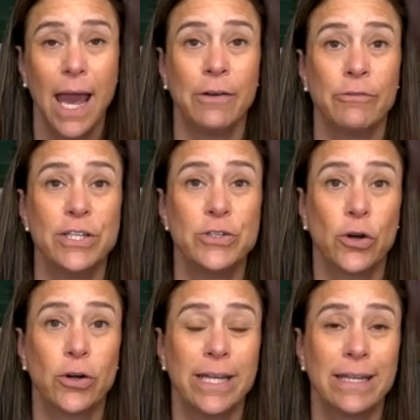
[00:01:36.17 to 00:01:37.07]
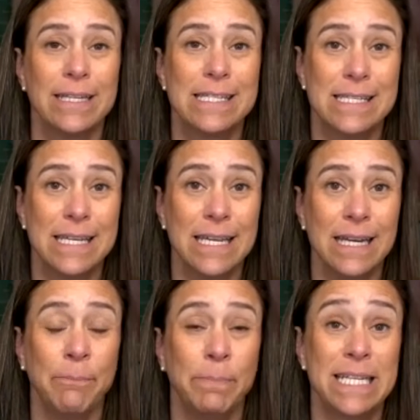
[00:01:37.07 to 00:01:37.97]
and returning this seat
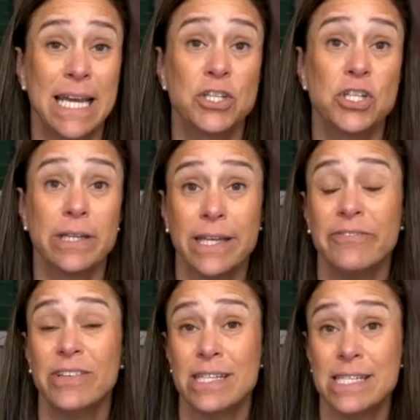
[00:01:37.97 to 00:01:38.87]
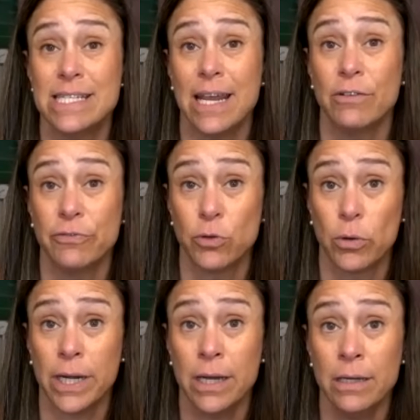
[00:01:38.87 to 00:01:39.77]
and potentially even the state of
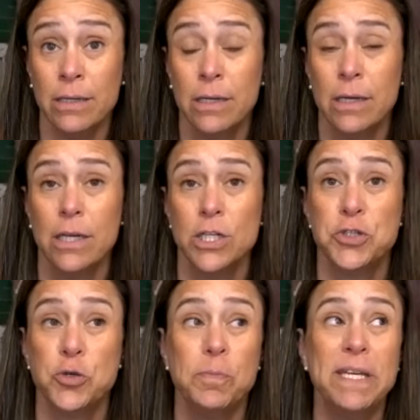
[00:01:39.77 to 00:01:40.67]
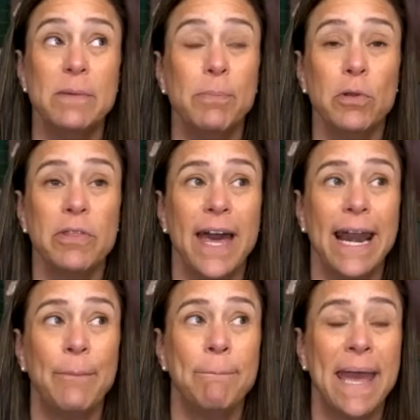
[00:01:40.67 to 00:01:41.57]
Florida to people
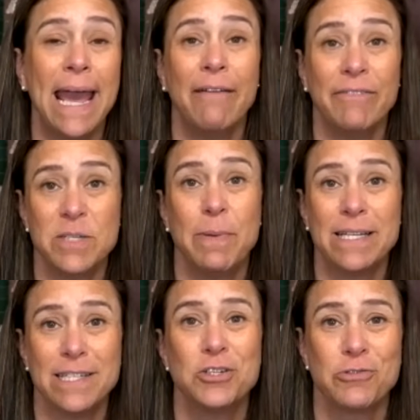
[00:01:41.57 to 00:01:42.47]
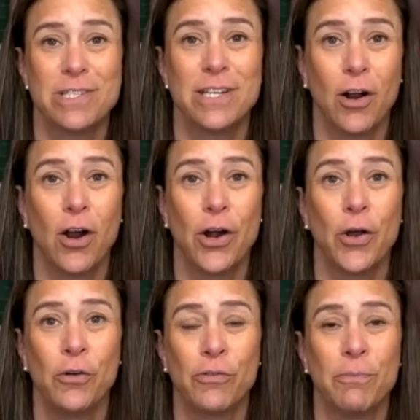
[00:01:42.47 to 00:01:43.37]
that may have its best interest at heart
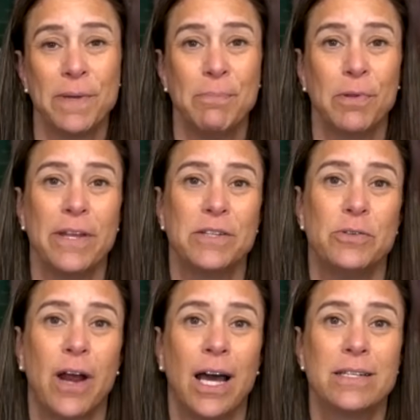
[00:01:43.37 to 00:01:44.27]
over people that do not.